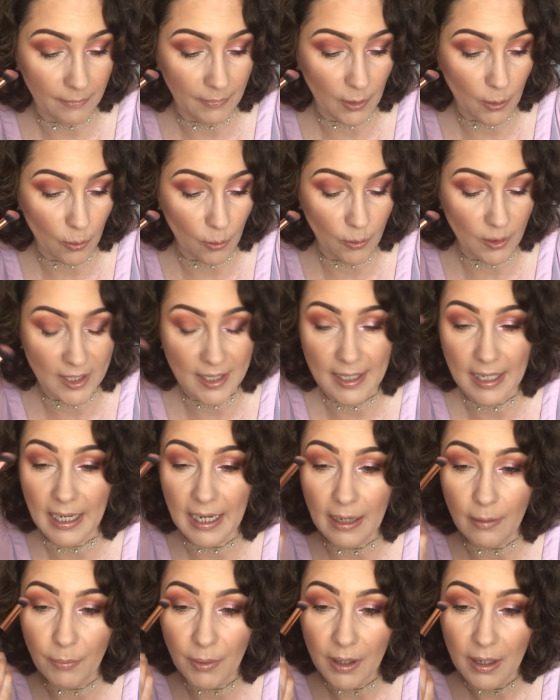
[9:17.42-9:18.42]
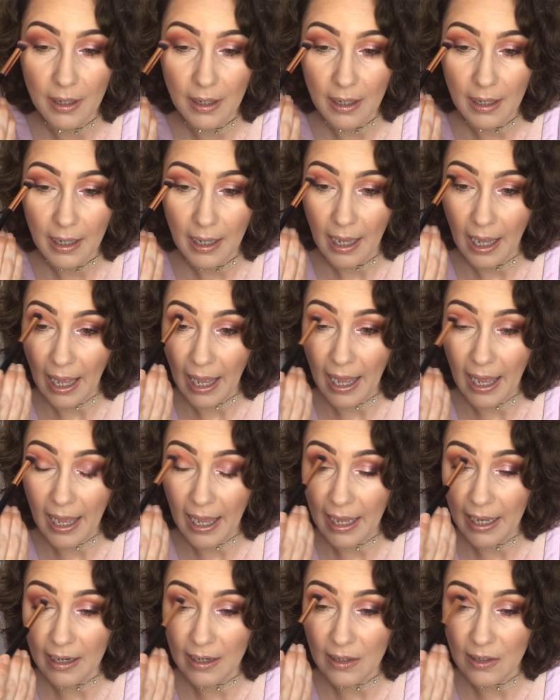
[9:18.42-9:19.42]
called Sleep,
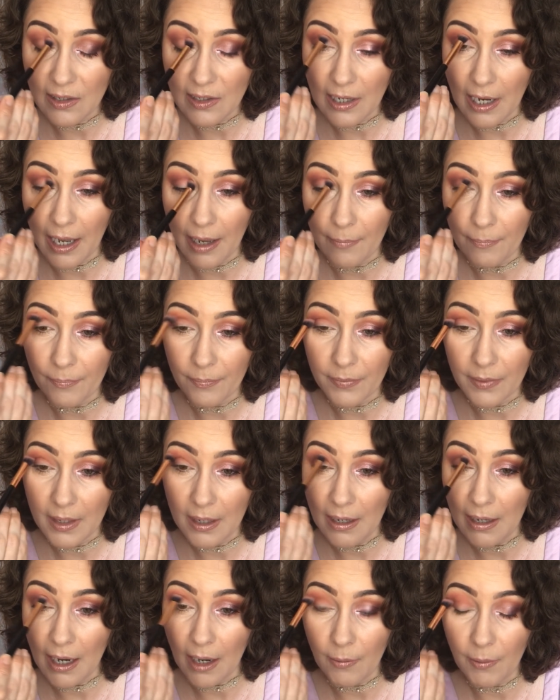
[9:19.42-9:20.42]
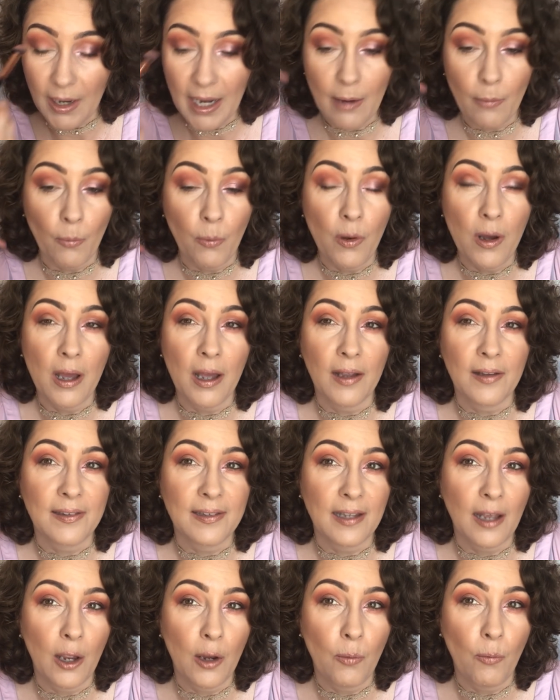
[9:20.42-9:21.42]
and you know, it works
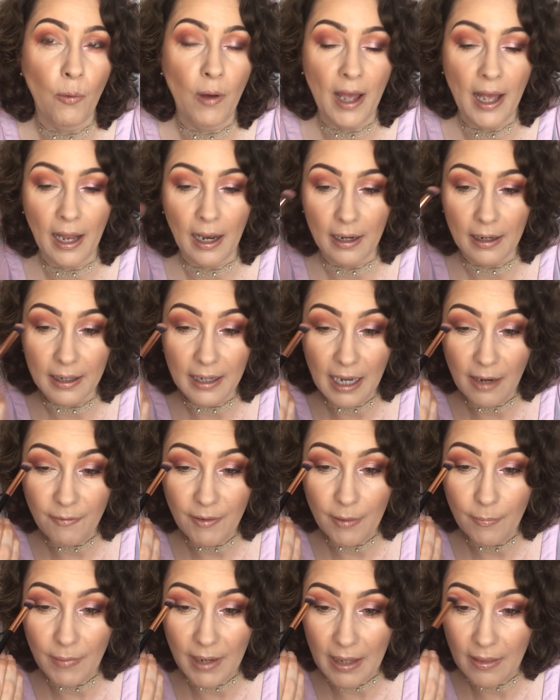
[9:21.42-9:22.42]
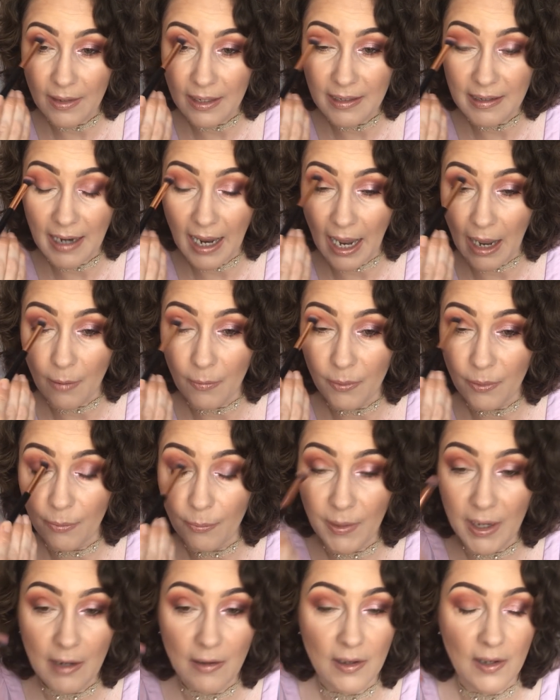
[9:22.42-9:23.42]
so well, giving me the depth,
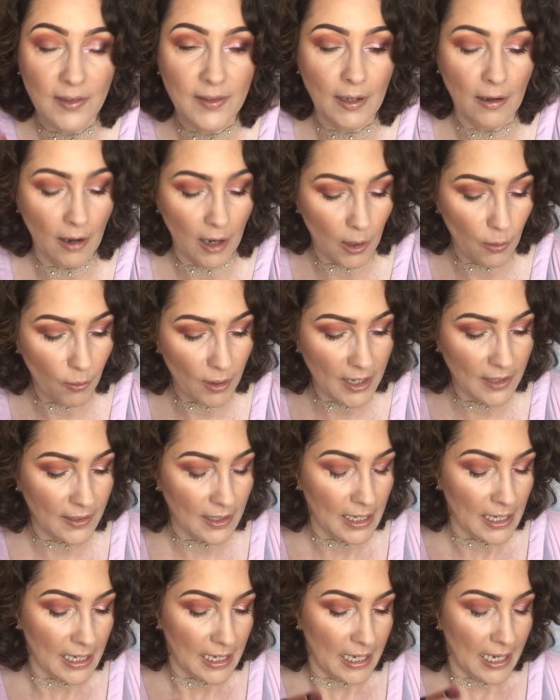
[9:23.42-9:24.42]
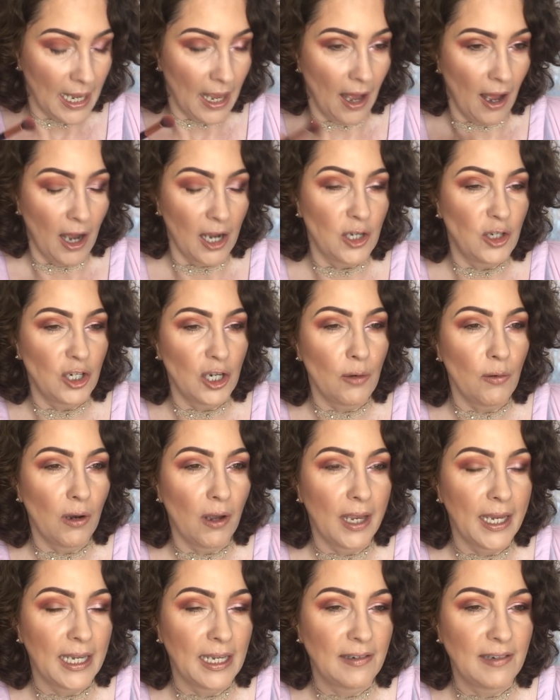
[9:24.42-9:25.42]
because I do
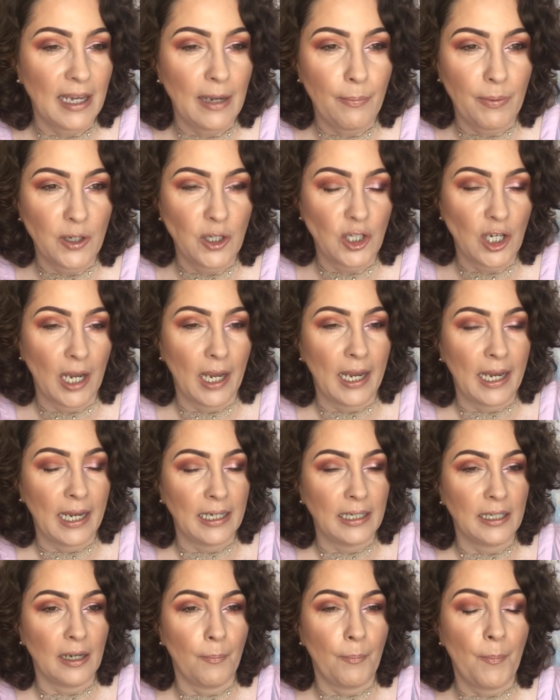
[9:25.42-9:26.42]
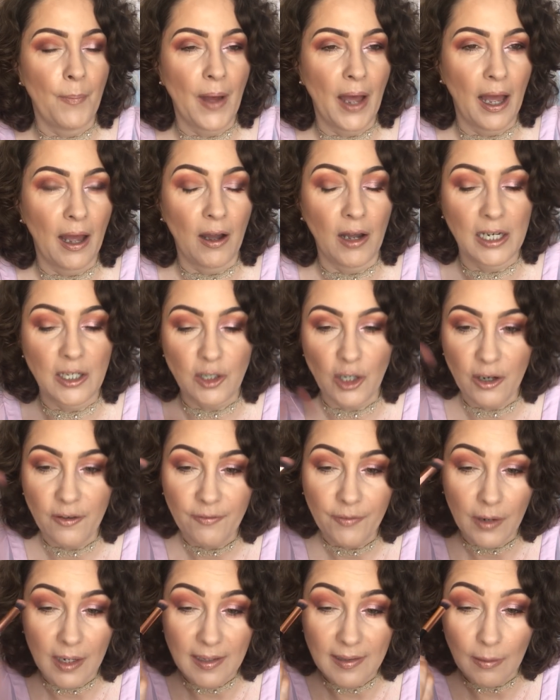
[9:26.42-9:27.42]
like a deeper shade, but I do
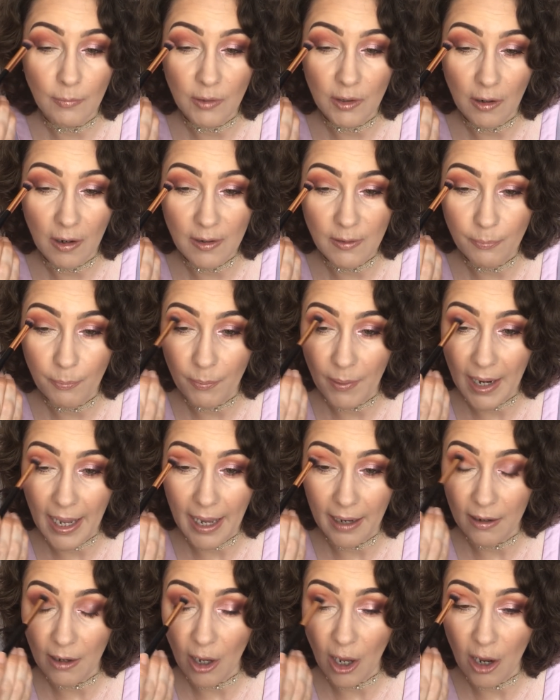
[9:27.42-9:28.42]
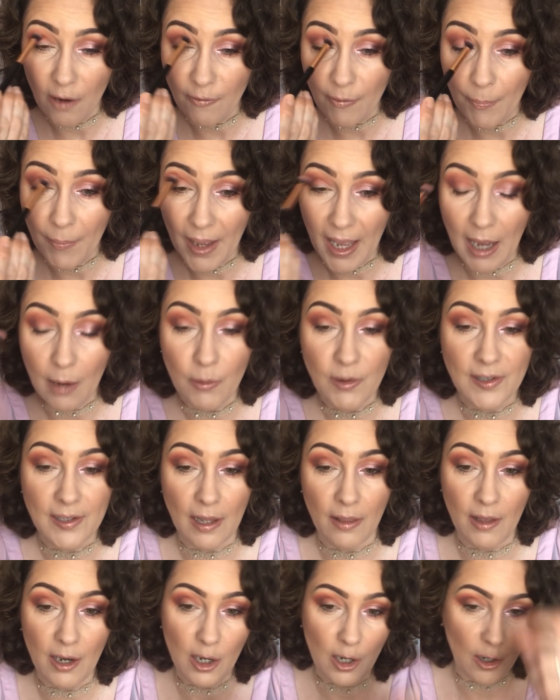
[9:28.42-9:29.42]
find sometimes black overpowers
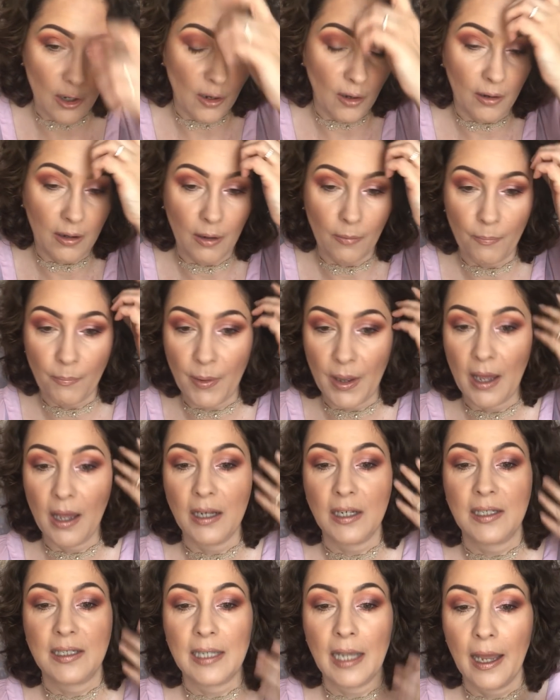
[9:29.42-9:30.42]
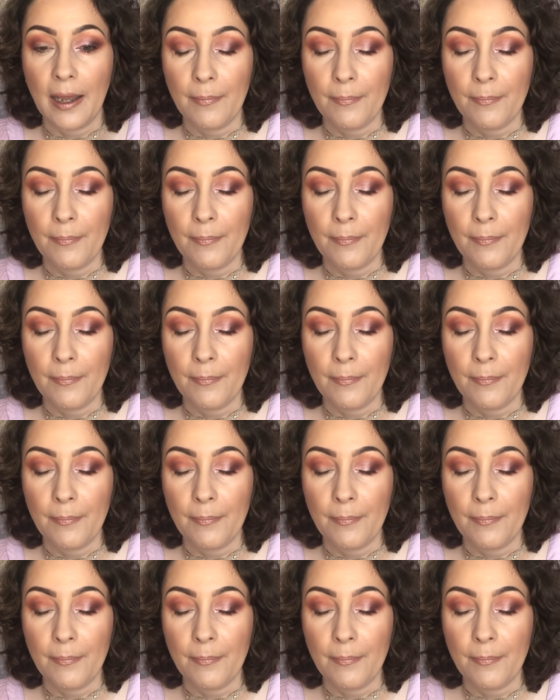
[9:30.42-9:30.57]
the look. But